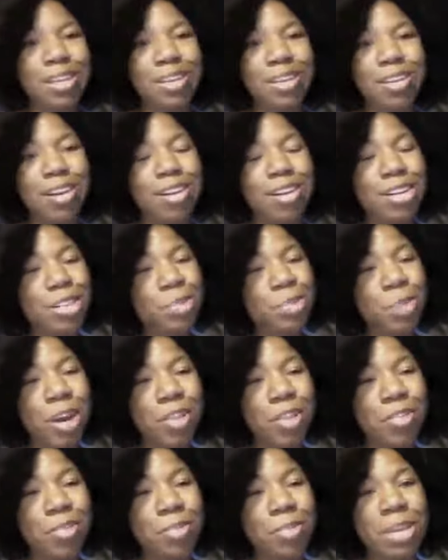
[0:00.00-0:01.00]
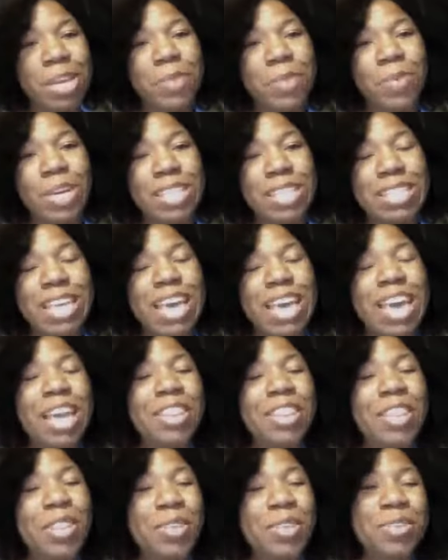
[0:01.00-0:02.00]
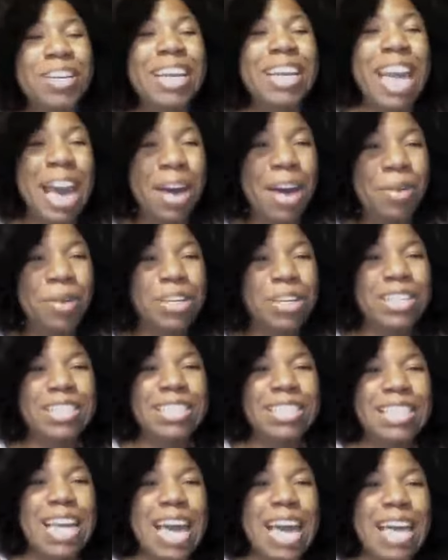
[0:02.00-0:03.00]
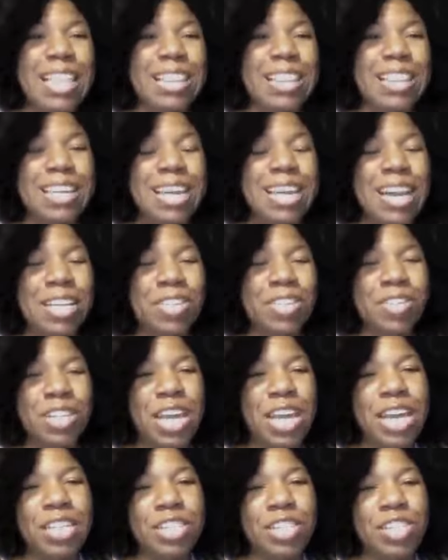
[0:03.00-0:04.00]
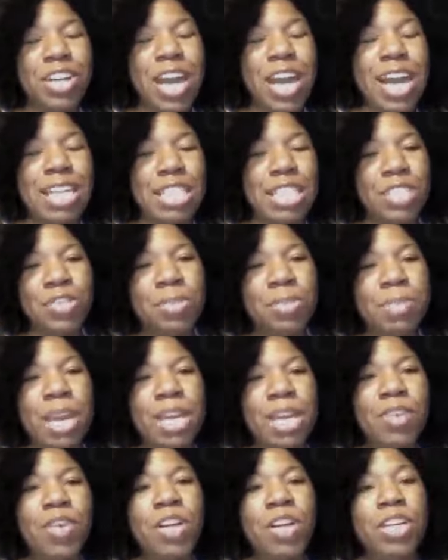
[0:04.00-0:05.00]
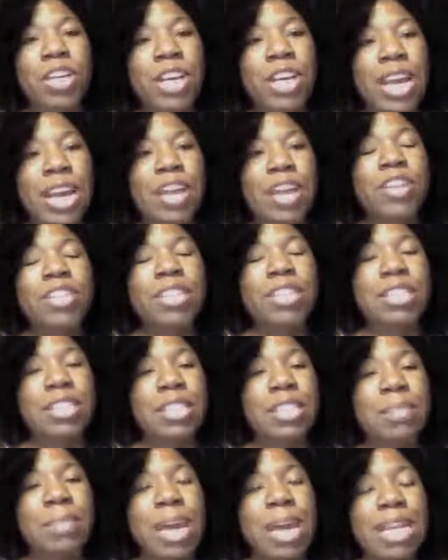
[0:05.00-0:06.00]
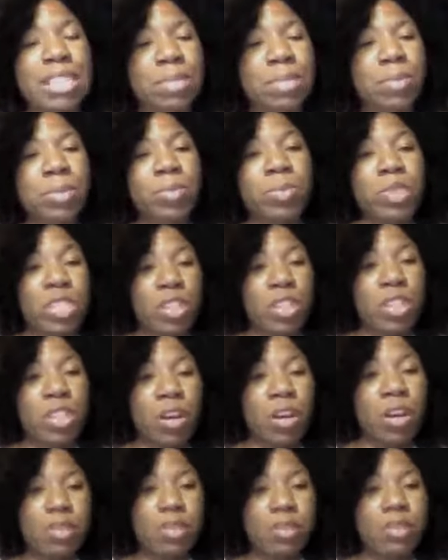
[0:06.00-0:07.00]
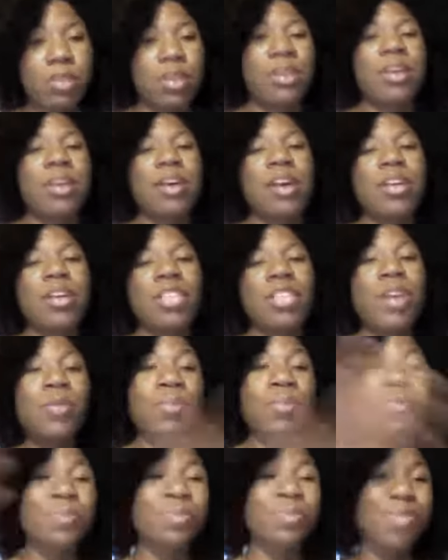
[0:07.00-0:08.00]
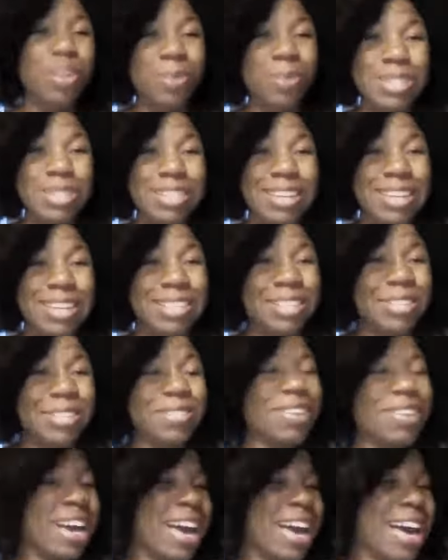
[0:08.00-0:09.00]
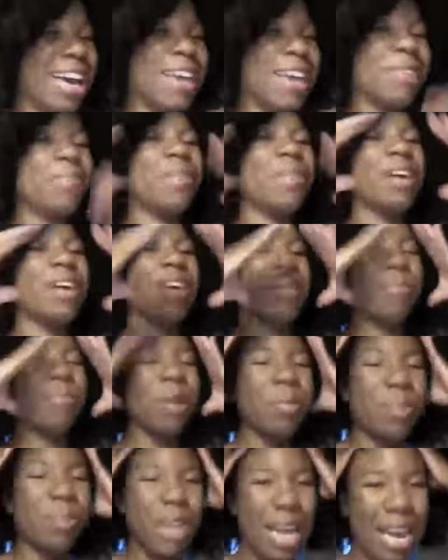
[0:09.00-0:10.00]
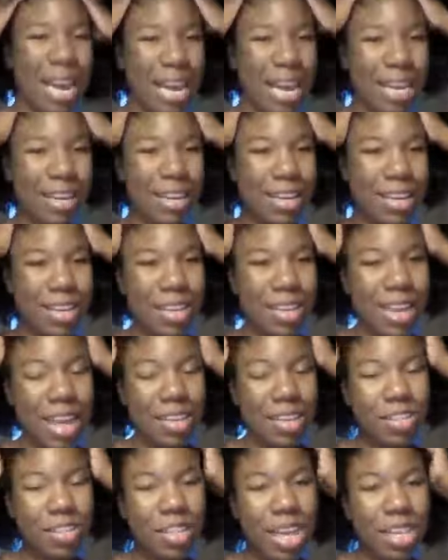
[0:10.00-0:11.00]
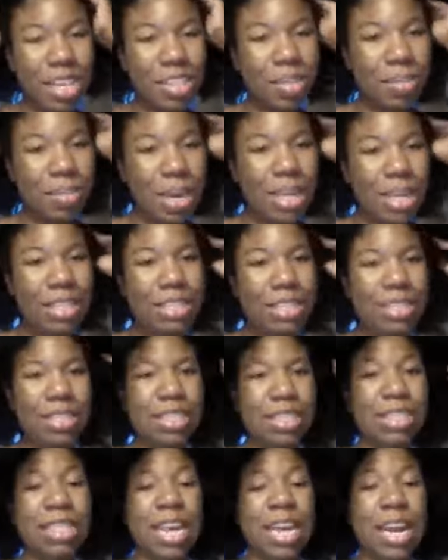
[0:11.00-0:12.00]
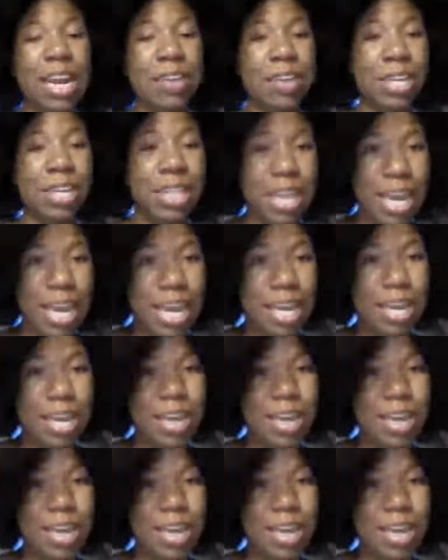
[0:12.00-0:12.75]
and hardest part for me was the 3 hours that the Natural-Laxer has to remain on your hair to see maximum results. So, what did I do? I applied the Natural-Laxer mix, the Sahara clay.